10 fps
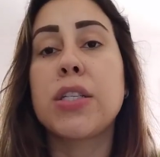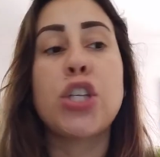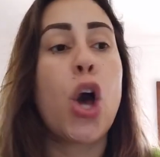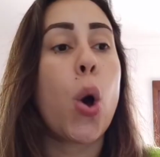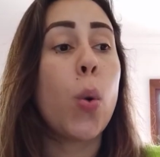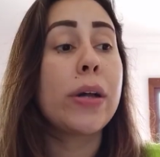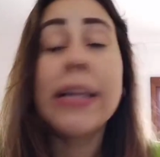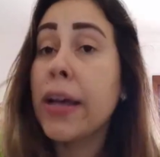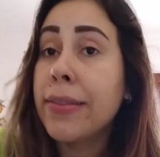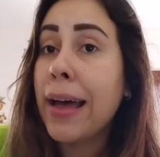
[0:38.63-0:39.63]
So,
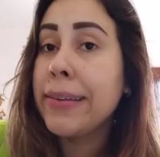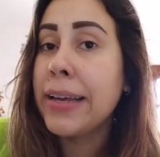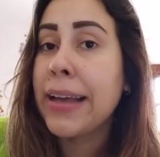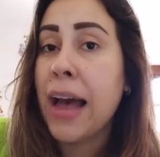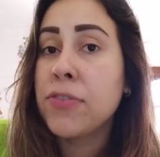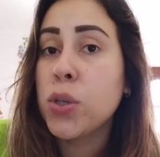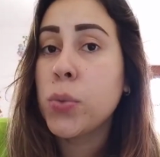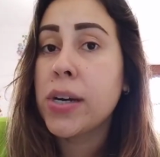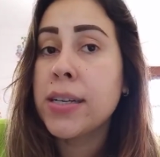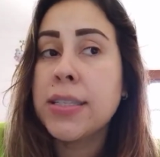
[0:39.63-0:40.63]
click on that link
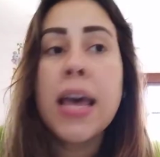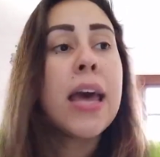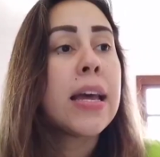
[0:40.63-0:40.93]
afterwards,